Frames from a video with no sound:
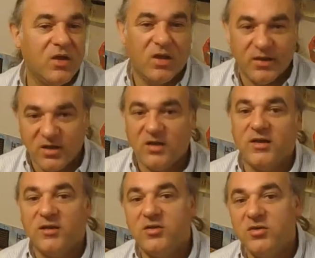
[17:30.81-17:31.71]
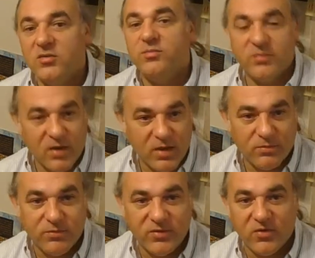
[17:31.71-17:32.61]
I contact you uh,
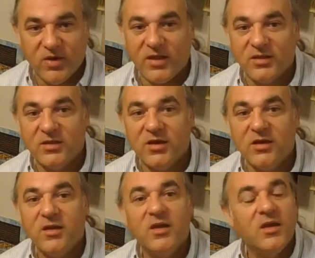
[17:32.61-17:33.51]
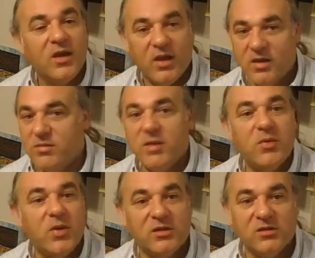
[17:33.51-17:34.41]
before I get there, and maybe
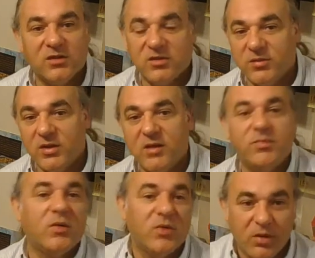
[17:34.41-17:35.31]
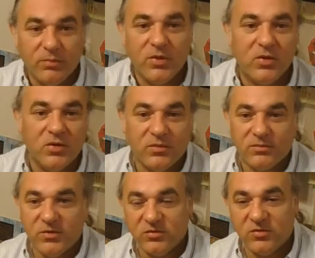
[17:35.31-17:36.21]
we could set something up that would help you
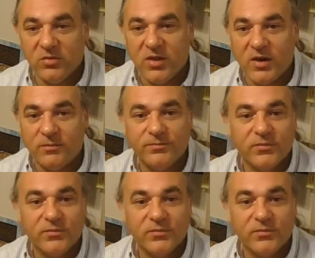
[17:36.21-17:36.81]
your school out.